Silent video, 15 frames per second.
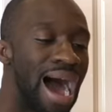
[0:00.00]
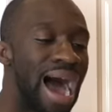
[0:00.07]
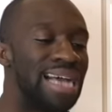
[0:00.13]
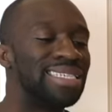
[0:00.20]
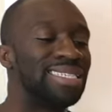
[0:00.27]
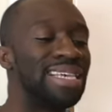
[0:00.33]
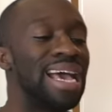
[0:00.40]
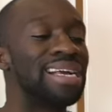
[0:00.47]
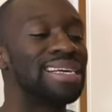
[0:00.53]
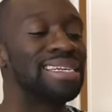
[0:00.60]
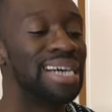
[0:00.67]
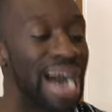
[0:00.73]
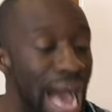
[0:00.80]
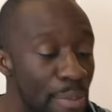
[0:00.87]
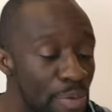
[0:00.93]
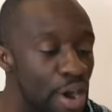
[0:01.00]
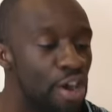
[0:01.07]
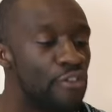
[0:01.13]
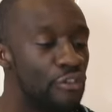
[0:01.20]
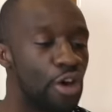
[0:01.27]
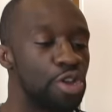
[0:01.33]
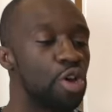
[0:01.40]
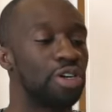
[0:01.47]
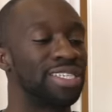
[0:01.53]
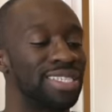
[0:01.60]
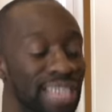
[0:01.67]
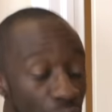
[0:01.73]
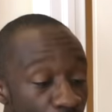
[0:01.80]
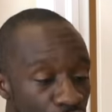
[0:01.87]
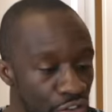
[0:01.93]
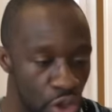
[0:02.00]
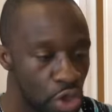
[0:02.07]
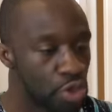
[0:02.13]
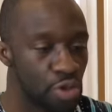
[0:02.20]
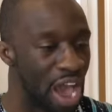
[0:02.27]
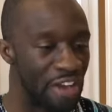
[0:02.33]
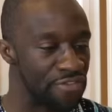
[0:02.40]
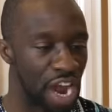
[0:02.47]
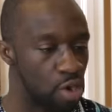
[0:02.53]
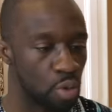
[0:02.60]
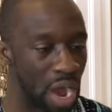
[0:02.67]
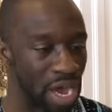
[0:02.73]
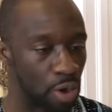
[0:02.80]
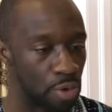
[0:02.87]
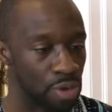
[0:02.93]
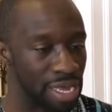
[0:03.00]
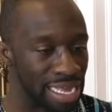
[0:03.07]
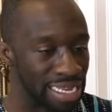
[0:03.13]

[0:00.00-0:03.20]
I said clap for yourself. You have done well,